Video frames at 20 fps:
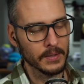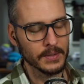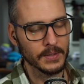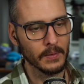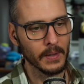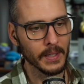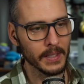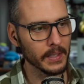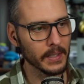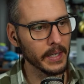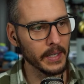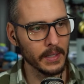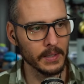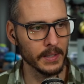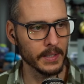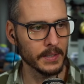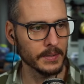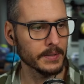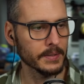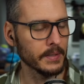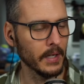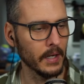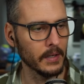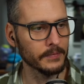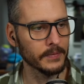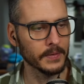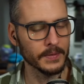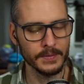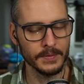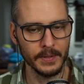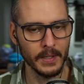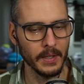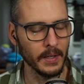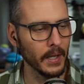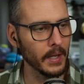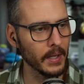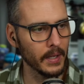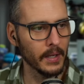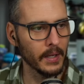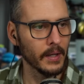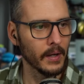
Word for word: So I can alias stuff and say, hey,